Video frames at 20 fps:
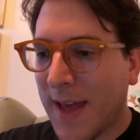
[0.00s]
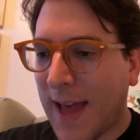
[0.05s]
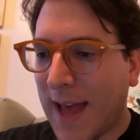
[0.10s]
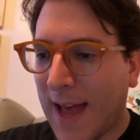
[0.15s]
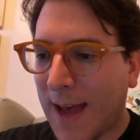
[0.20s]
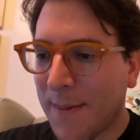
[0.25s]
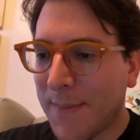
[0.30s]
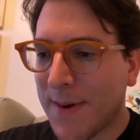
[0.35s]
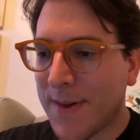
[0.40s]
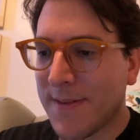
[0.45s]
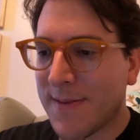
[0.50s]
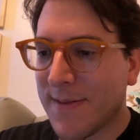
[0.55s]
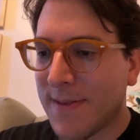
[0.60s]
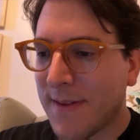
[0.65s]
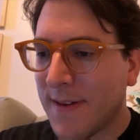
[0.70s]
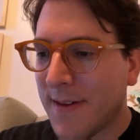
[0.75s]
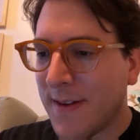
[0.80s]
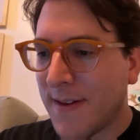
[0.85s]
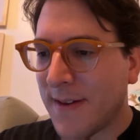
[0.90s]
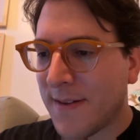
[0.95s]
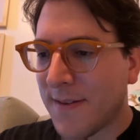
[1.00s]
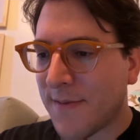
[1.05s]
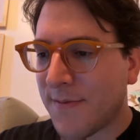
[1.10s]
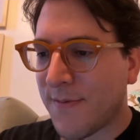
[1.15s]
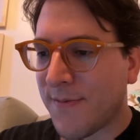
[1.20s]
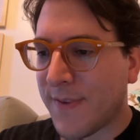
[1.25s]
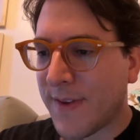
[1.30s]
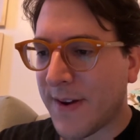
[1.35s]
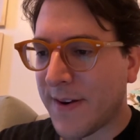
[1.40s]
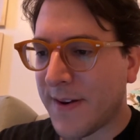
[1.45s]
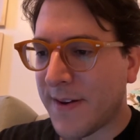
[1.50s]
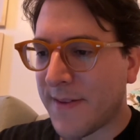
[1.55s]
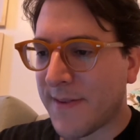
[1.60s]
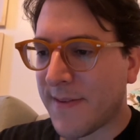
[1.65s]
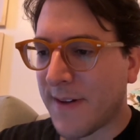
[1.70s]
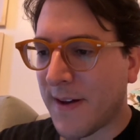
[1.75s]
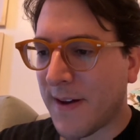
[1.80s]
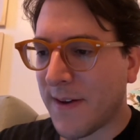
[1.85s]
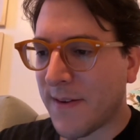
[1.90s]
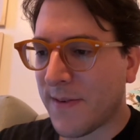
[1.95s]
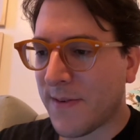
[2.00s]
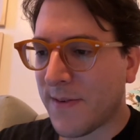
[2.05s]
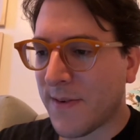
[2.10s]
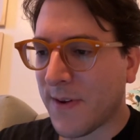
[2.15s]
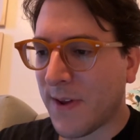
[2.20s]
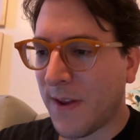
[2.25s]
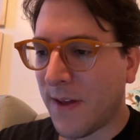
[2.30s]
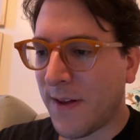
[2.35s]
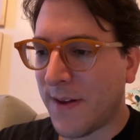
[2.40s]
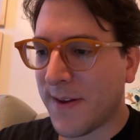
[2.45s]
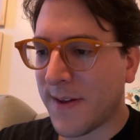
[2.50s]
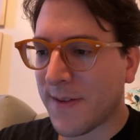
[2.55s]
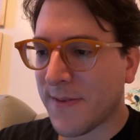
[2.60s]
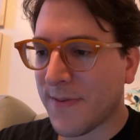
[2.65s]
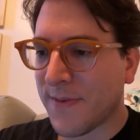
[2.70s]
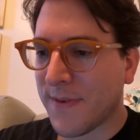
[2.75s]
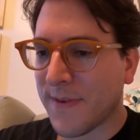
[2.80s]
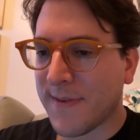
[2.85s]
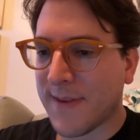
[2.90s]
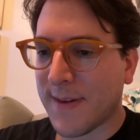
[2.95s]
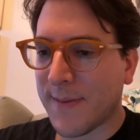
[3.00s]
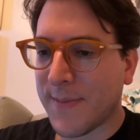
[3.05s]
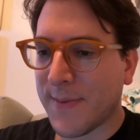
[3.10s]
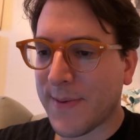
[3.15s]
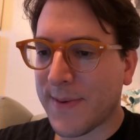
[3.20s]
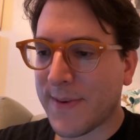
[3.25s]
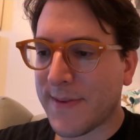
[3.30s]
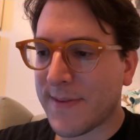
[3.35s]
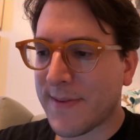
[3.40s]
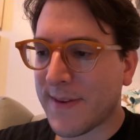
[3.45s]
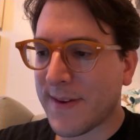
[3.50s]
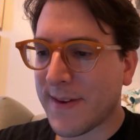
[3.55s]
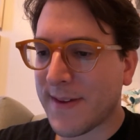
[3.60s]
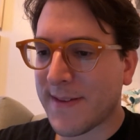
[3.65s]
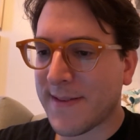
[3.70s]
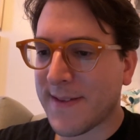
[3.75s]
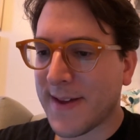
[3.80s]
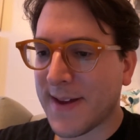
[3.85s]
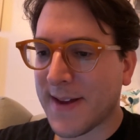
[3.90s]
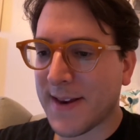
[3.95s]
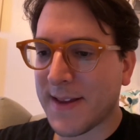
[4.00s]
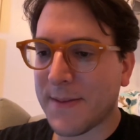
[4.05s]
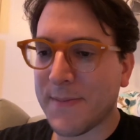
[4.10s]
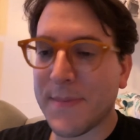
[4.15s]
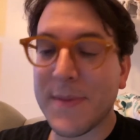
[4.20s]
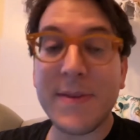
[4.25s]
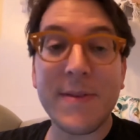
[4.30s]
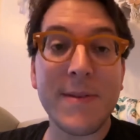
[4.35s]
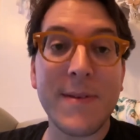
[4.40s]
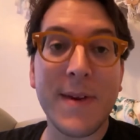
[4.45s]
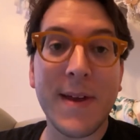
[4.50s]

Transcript: Hamlet's villainous uncle Claudius, for example, isn't exactly Mr.